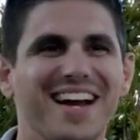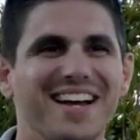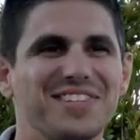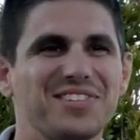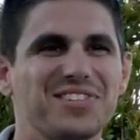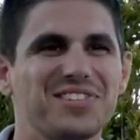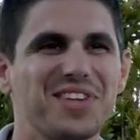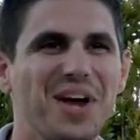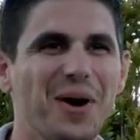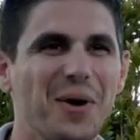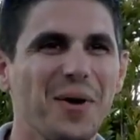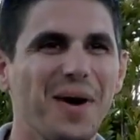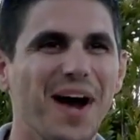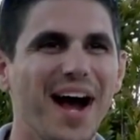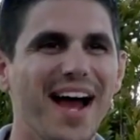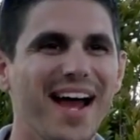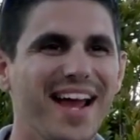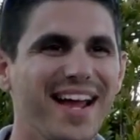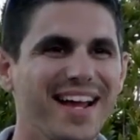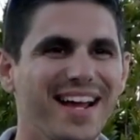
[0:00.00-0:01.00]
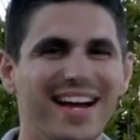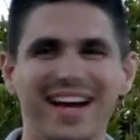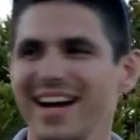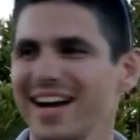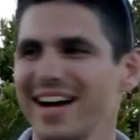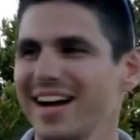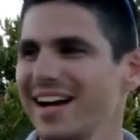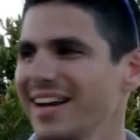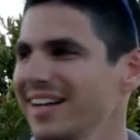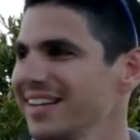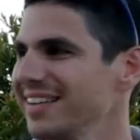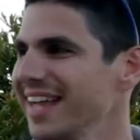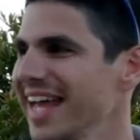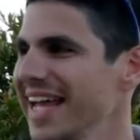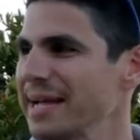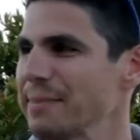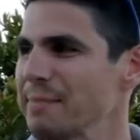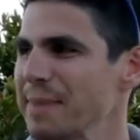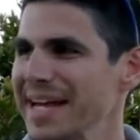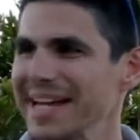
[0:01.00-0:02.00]
So, I,
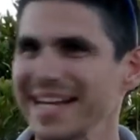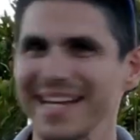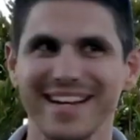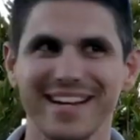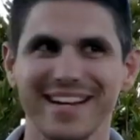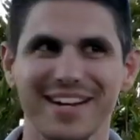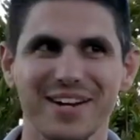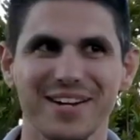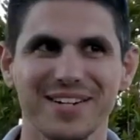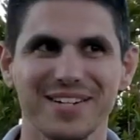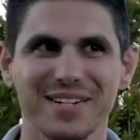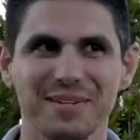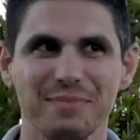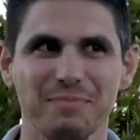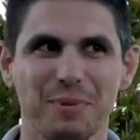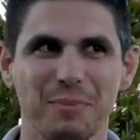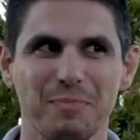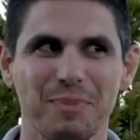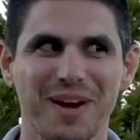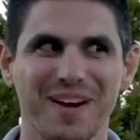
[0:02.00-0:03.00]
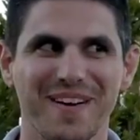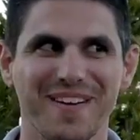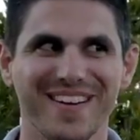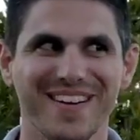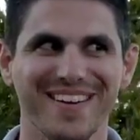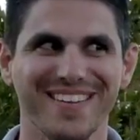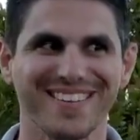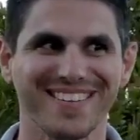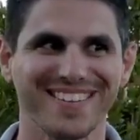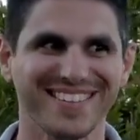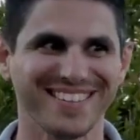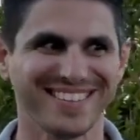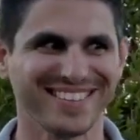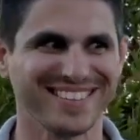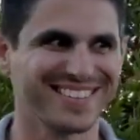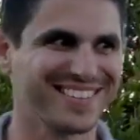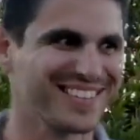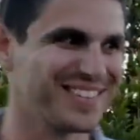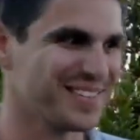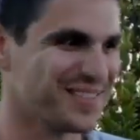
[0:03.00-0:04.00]
like many here, didn't prepare anything,
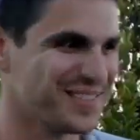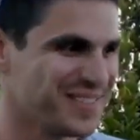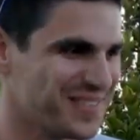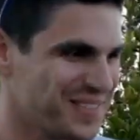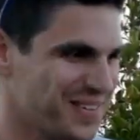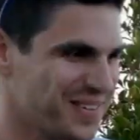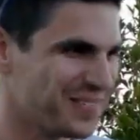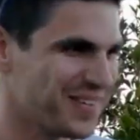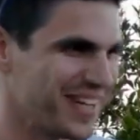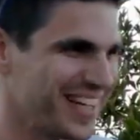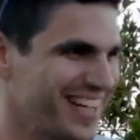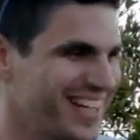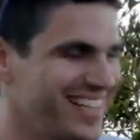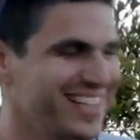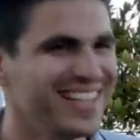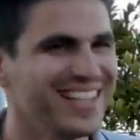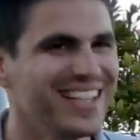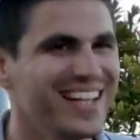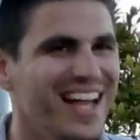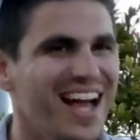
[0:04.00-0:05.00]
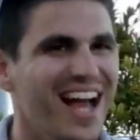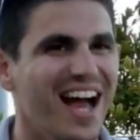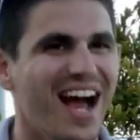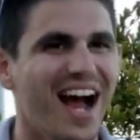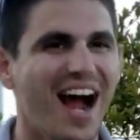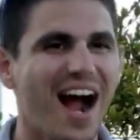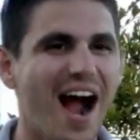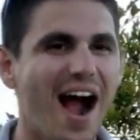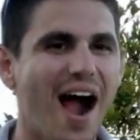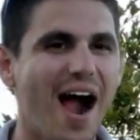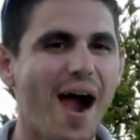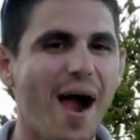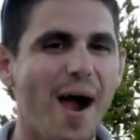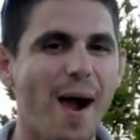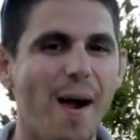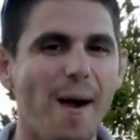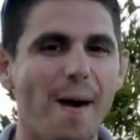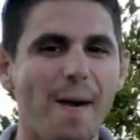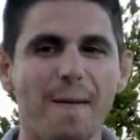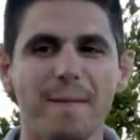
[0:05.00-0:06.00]
so I'm going to wing it.
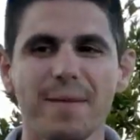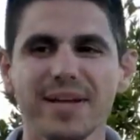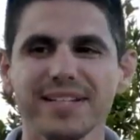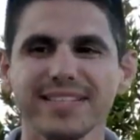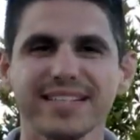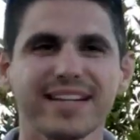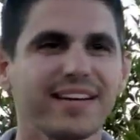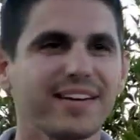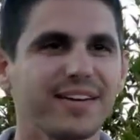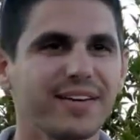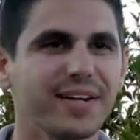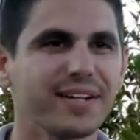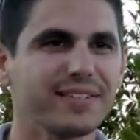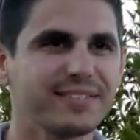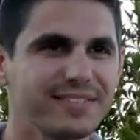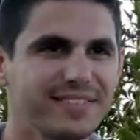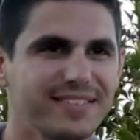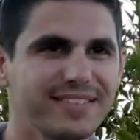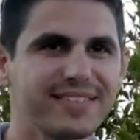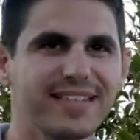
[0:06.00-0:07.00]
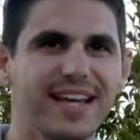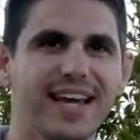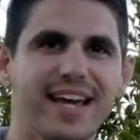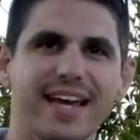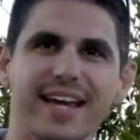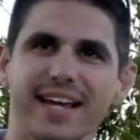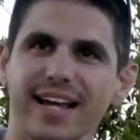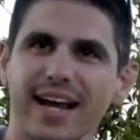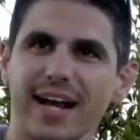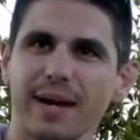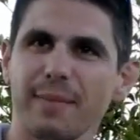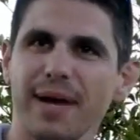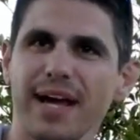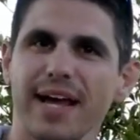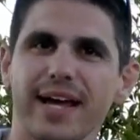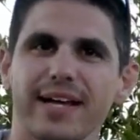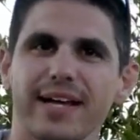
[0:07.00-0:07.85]
Basically, I'm going to say kind of my